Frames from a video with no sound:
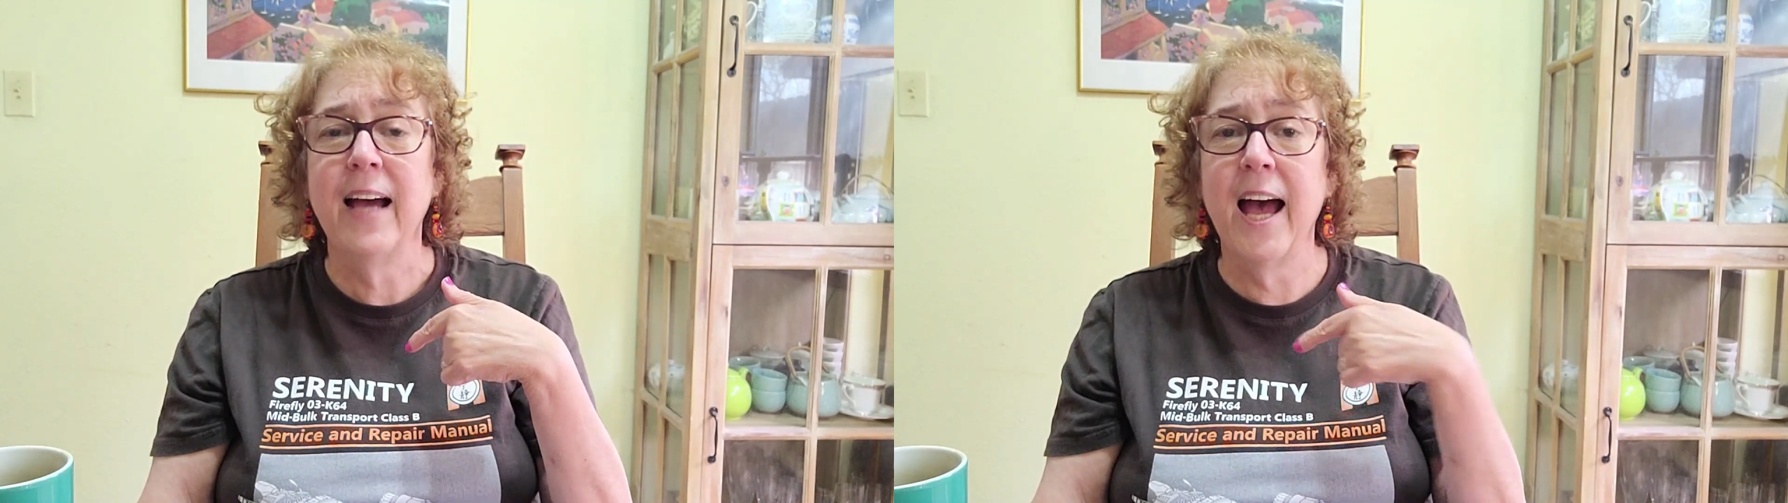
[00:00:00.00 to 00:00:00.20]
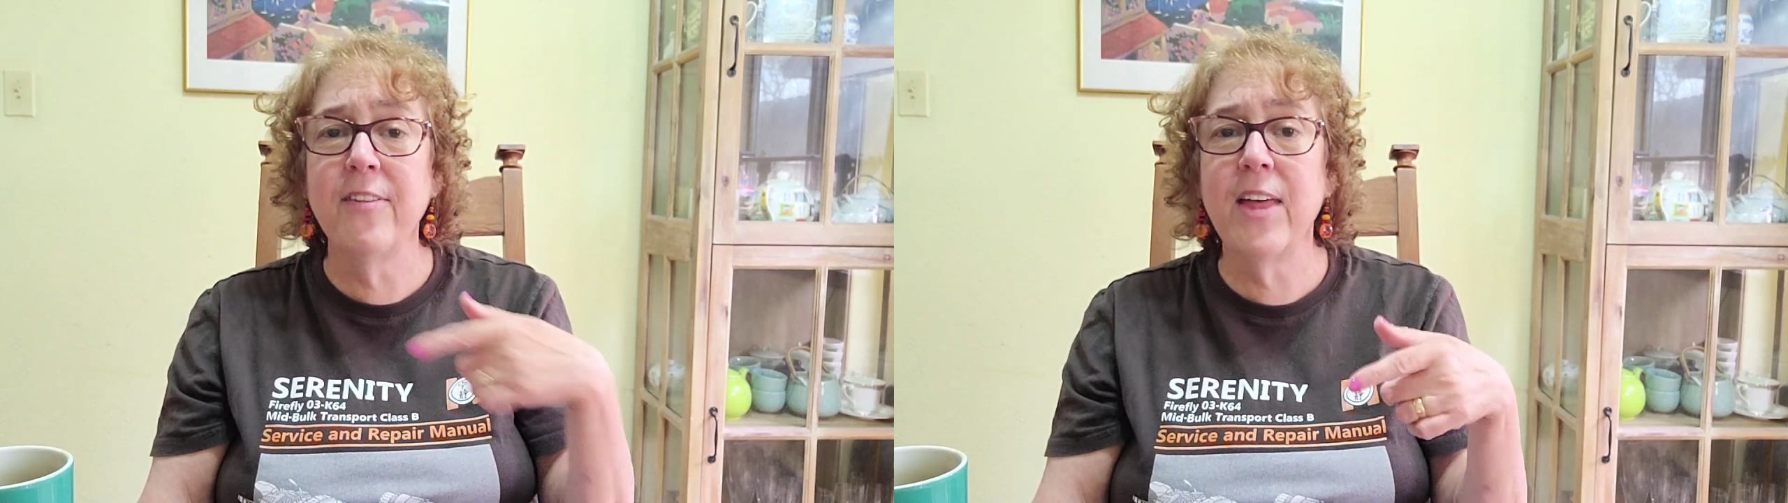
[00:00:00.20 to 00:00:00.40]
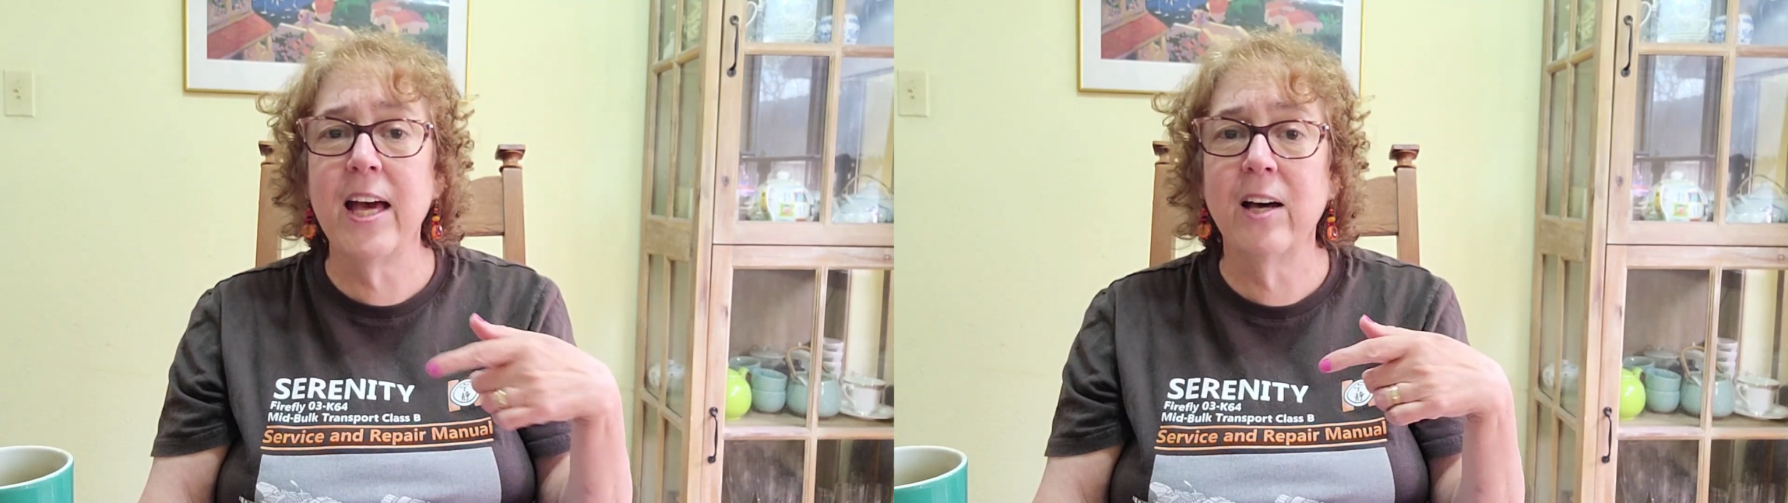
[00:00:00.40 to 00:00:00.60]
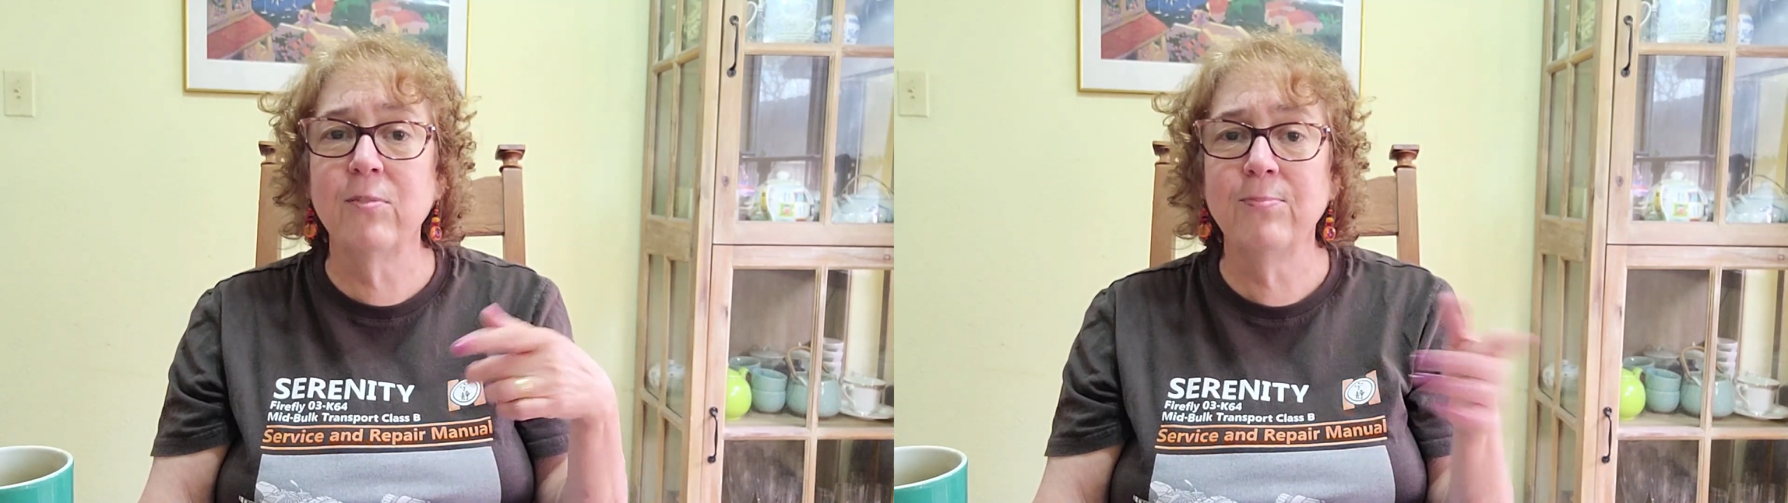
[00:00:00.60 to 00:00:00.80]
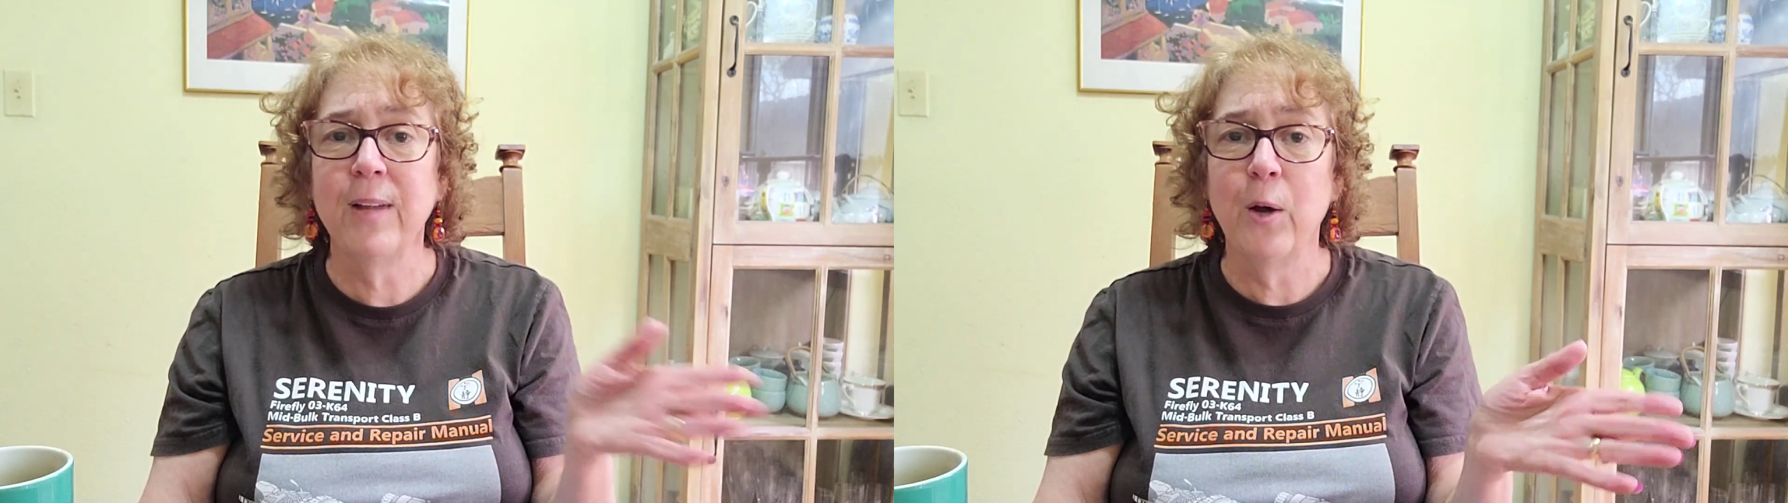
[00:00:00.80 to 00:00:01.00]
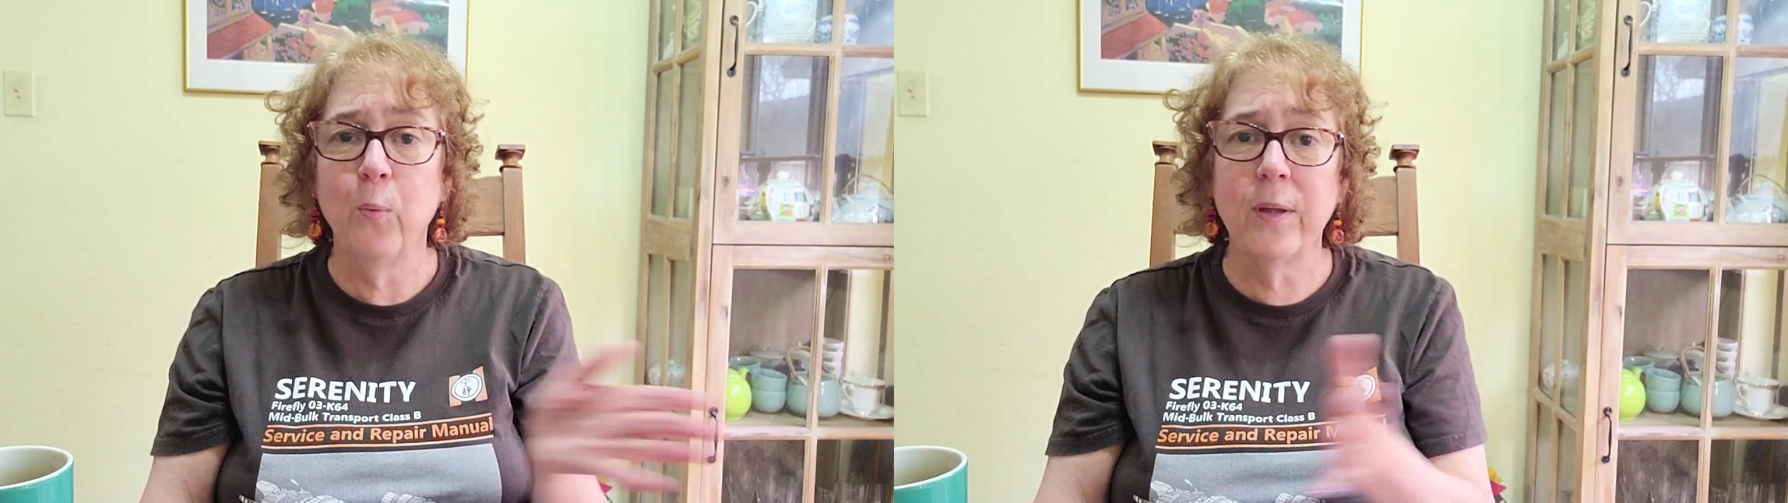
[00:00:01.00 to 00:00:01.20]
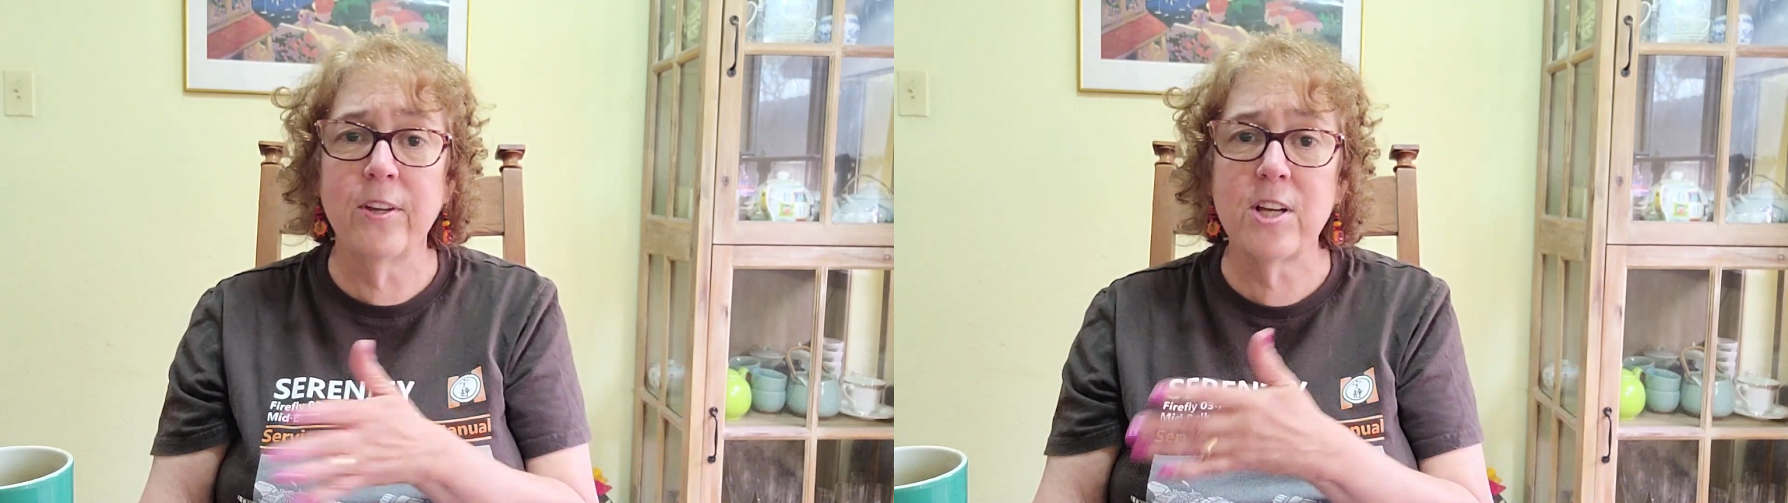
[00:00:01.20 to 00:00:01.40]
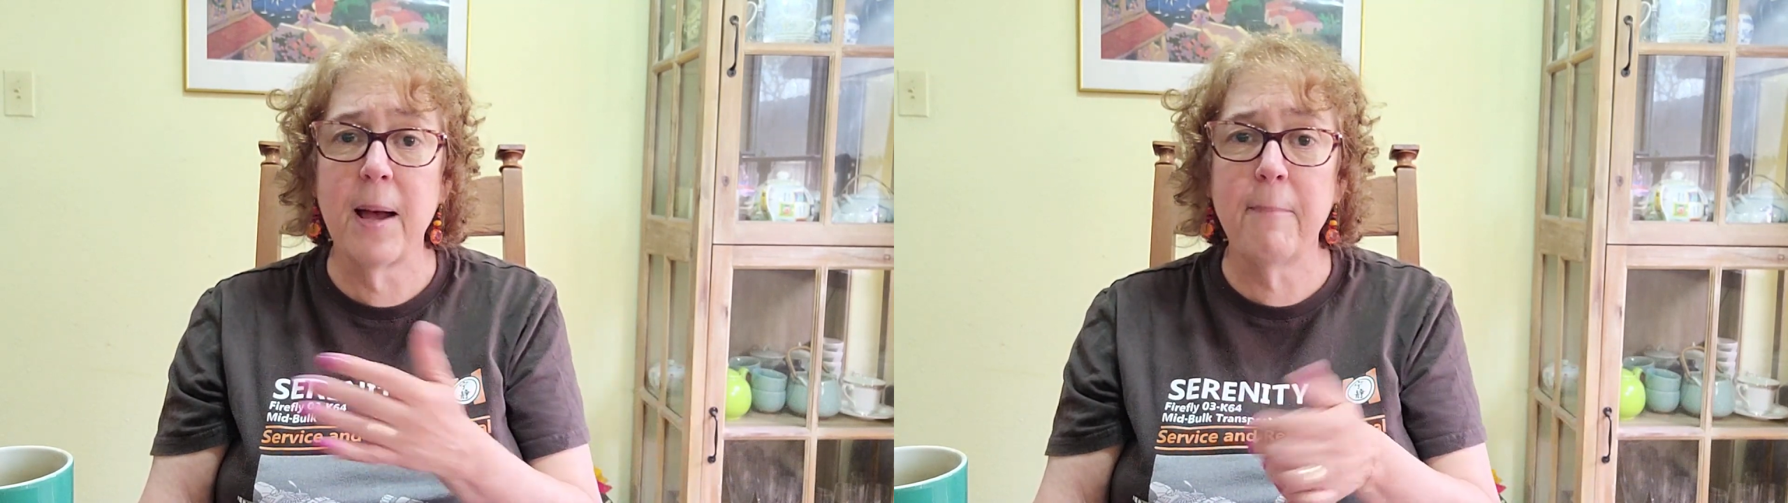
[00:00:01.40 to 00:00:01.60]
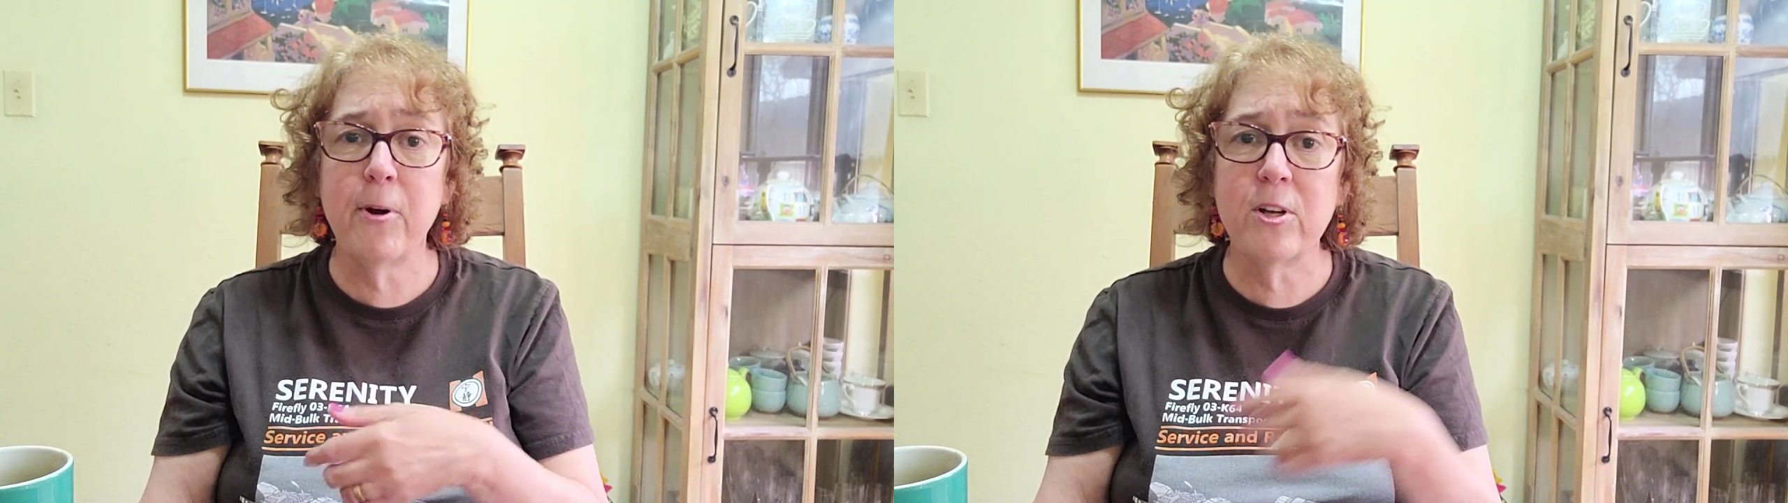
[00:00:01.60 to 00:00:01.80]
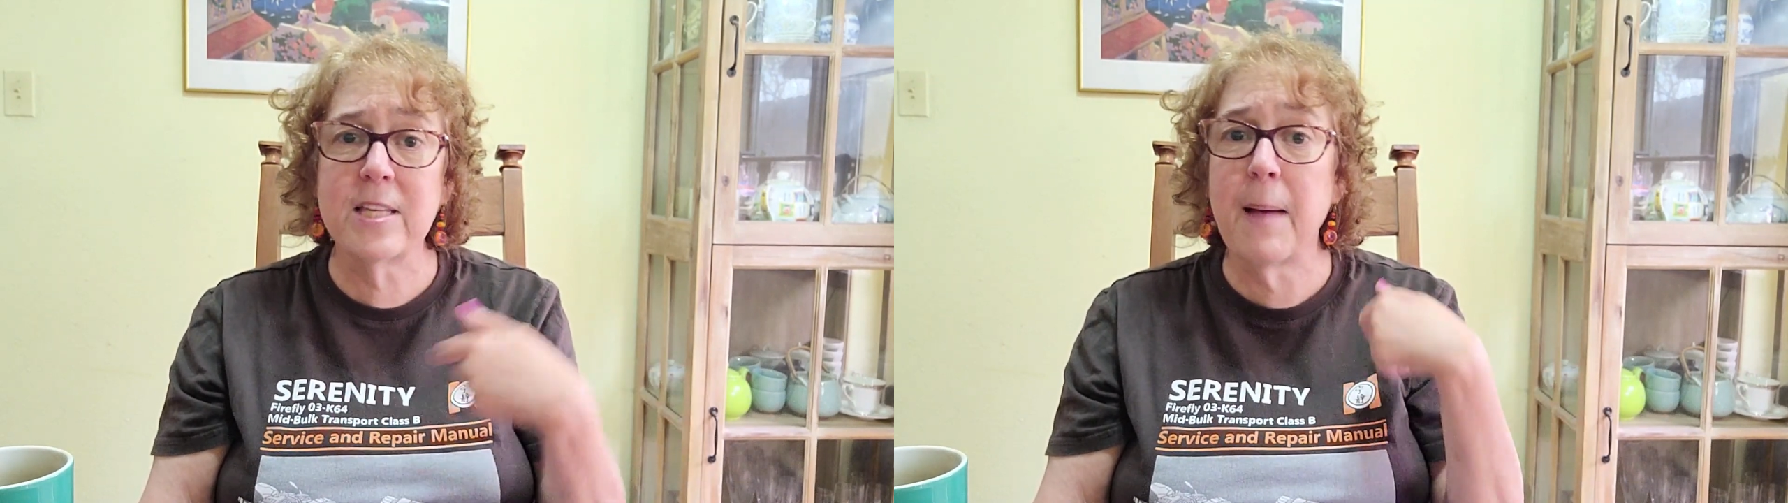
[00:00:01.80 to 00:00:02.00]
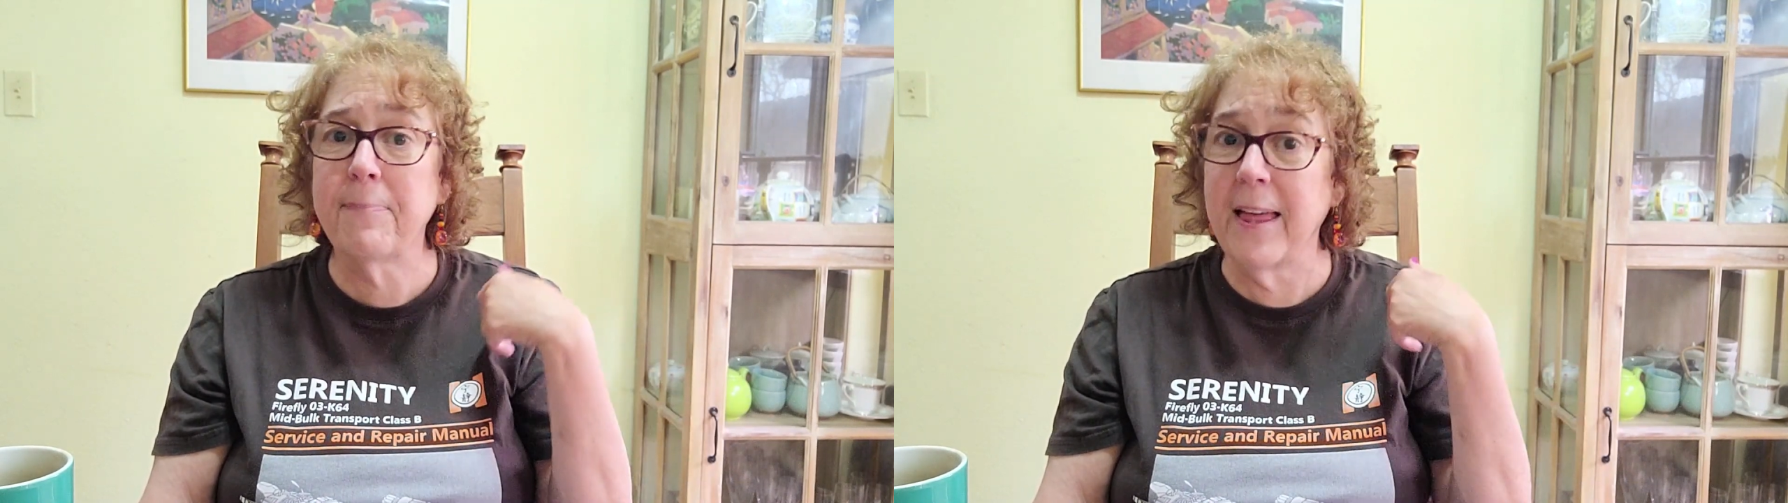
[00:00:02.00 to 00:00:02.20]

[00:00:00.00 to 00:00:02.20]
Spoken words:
And then when the time period's up,